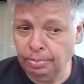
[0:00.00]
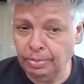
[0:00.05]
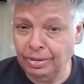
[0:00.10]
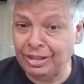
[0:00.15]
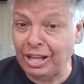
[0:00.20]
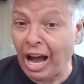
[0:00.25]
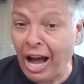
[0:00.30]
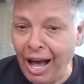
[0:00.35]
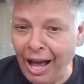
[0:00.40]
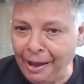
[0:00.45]

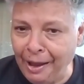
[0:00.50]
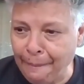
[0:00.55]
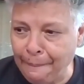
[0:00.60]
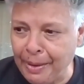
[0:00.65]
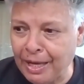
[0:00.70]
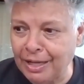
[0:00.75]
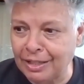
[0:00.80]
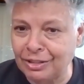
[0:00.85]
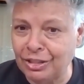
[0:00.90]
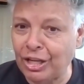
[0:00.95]
die
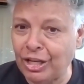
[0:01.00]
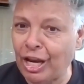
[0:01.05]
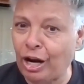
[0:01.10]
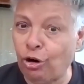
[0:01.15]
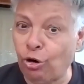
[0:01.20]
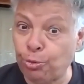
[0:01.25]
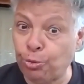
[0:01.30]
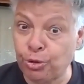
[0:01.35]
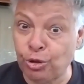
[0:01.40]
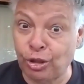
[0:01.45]
because they are
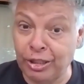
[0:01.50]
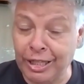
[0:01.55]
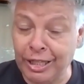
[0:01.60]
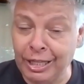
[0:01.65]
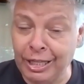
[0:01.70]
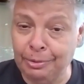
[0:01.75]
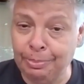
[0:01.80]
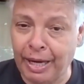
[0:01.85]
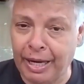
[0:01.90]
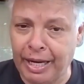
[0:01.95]

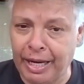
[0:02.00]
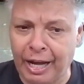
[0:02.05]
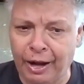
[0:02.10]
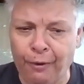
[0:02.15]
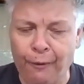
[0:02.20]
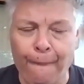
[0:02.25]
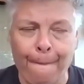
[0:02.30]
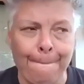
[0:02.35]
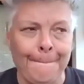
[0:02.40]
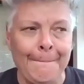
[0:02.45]
obsolete by
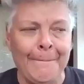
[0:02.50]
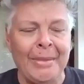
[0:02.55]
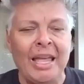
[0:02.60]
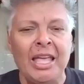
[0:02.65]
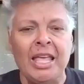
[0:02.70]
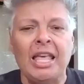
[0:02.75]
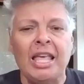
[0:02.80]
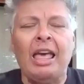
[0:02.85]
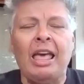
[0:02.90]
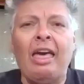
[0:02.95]
now.
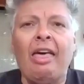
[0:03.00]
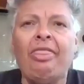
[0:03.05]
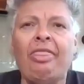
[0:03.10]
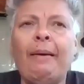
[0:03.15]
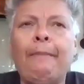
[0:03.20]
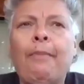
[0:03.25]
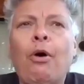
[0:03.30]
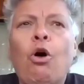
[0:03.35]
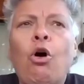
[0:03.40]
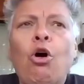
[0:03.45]
The
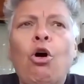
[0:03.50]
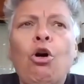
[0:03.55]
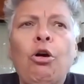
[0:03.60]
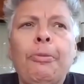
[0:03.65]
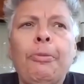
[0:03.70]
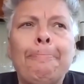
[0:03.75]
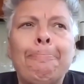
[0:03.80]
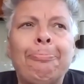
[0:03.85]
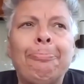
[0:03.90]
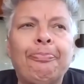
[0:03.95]
more
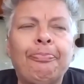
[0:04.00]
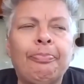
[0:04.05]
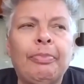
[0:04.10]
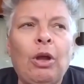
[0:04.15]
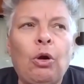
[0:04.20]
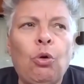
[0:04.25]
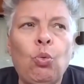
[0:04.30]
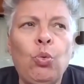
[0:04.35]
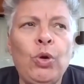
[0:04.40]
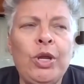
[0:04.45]

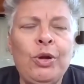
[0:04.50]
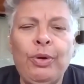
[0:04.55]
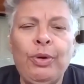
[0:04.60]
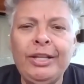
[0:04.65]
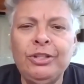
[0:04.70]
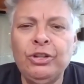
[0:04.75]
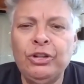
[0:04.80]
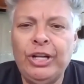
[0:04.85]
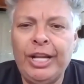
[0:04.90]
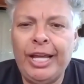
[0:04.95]
we
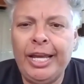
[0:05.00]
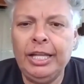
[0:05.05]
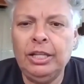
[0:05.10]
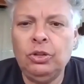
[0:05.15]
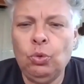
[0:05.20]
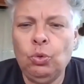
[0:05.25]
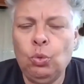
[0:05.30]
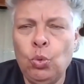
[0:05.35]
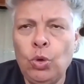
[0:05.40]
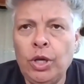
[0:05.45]
resonate
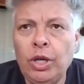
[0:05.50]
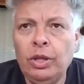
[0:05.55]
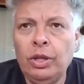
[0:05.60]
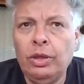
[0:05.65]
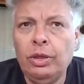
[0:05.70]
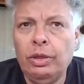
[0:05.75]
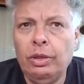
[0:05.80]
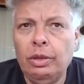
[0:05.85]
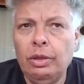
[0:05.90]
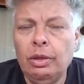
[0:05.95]
with
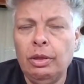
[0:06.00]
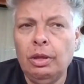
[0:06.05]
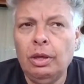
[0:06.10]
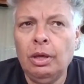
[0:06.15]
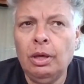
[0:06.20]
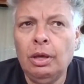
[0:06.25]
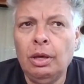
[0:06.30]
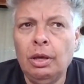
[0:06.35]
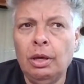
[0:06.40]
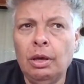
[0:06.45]

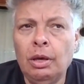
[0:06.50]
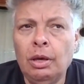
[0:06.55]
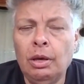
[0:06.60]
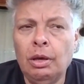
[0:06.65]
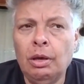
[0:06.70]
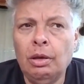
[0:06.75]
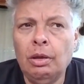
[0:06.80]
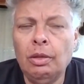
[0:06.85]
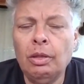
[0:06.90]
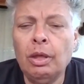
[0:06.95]

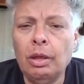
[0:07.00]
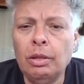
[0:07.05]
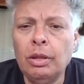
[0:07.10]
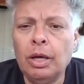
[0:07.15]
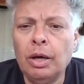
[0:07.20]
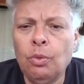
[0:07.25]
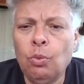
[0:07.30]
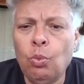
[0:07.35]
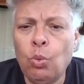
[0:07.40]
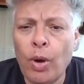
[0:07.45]

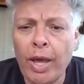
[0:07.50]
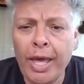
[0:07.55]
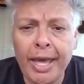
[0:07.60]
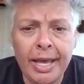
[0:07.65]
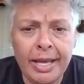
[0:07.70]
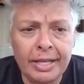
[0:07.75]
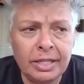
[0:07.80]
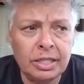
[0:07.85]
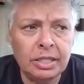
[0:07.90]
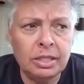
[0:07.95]
the
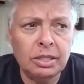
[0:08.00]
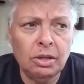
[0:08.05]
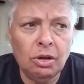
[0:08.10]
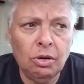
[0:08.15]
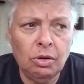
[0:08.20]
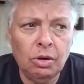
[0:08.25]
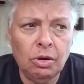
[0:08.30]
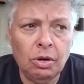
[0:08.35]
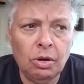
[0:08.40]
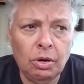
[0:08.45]
ways
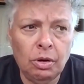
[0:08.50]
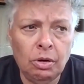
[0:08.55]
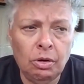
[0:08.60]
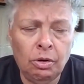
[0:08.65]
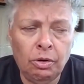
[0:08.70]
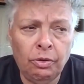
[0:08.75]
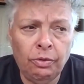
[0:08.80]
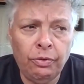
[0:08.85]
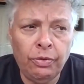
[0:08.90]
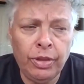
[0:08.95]

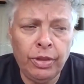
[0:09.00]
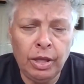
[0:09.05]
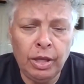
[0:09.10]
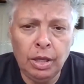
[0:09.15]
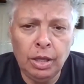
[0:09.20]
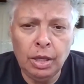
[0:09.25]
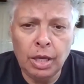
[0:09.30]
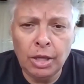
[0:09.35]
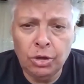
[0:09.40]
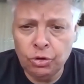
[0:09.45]
of
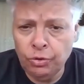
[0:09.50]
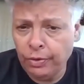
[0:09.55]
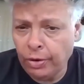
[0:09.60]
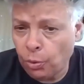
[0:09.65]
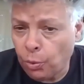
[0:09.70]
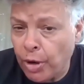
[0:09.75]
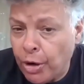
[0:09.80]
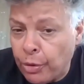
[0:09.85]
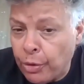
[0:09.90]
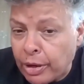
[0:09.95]
the age of
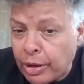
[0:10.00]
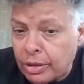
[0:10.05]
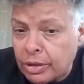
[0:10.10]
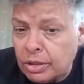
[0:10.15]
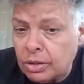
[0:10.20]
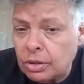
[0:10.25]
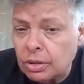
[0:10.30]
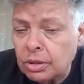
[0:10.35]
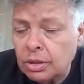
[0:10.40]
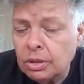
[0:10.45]

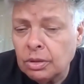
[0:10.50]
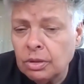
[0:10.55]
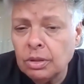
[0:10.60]
Aquarius,